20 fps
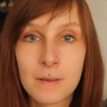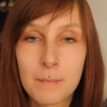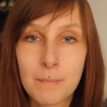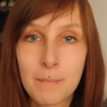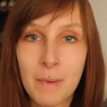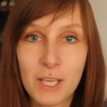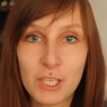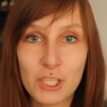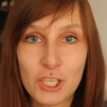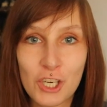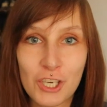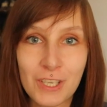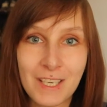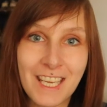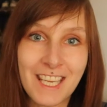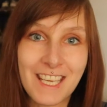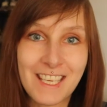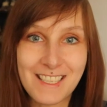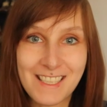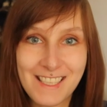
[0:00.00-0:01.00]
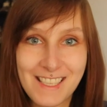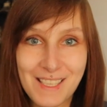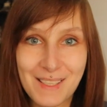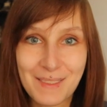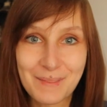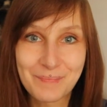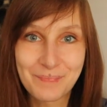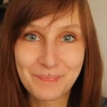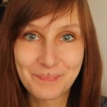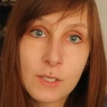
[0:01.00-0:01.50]
match your needs.
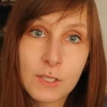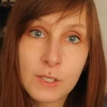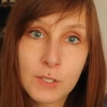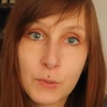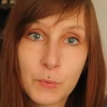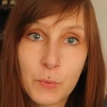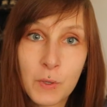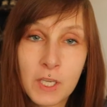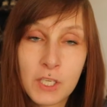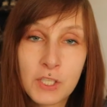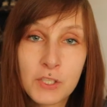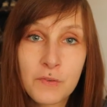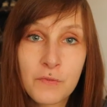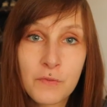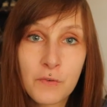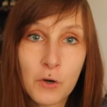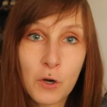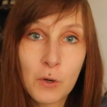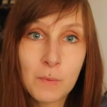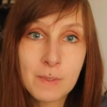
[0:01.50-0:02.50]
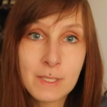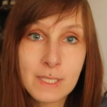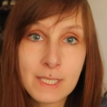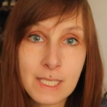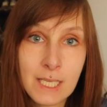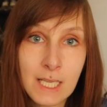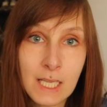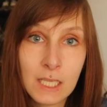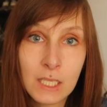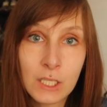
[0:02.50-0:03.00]
Switch from
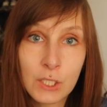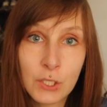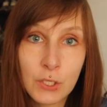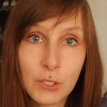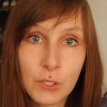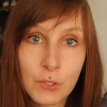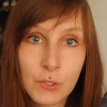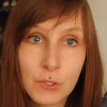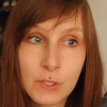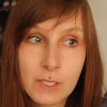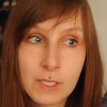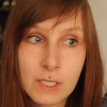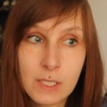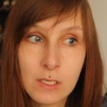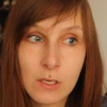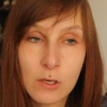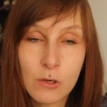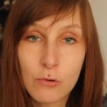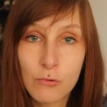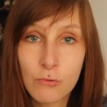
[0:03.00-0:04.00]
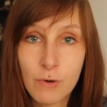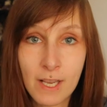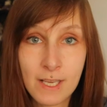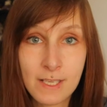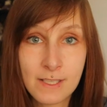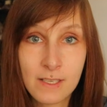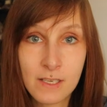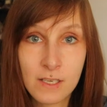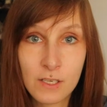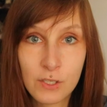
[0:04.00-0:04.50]
single-use
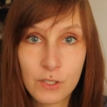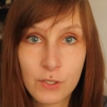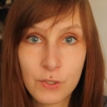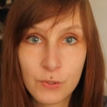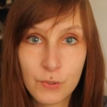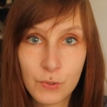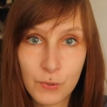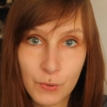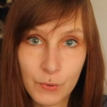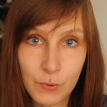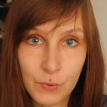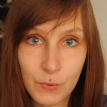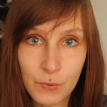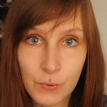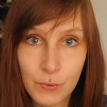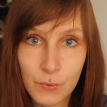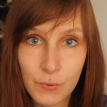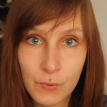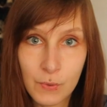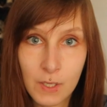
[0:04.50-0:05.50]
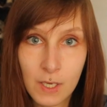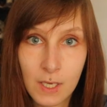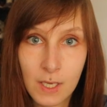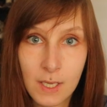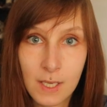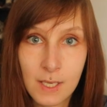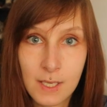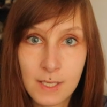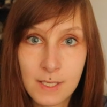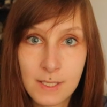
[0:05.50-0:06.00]
razors to
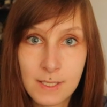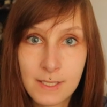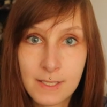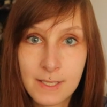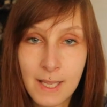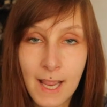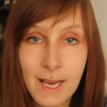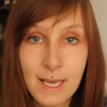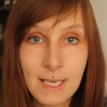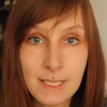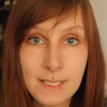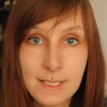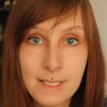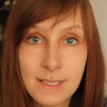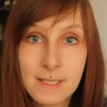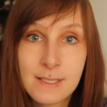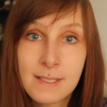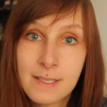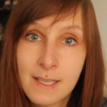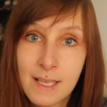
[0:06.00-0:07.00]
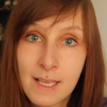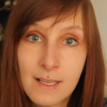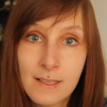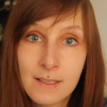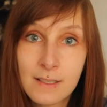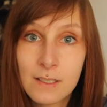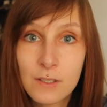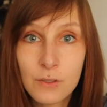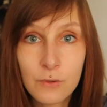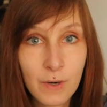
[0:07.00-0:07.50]
stainless
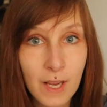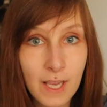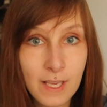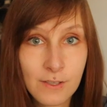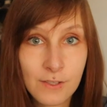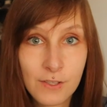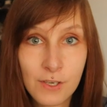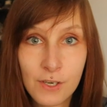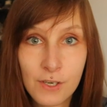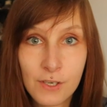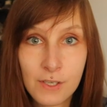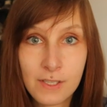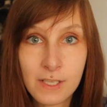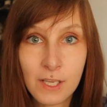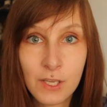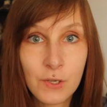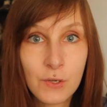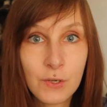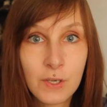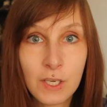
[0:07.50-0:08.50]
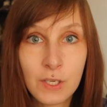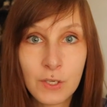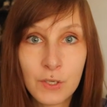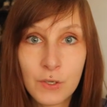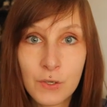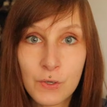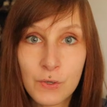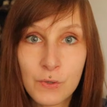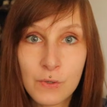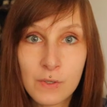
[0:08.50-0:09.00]
steel razors that you can
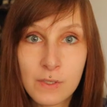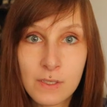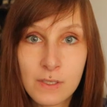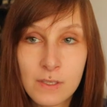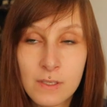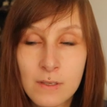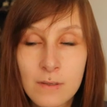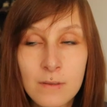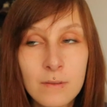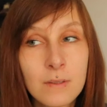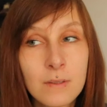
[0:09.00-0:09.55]
use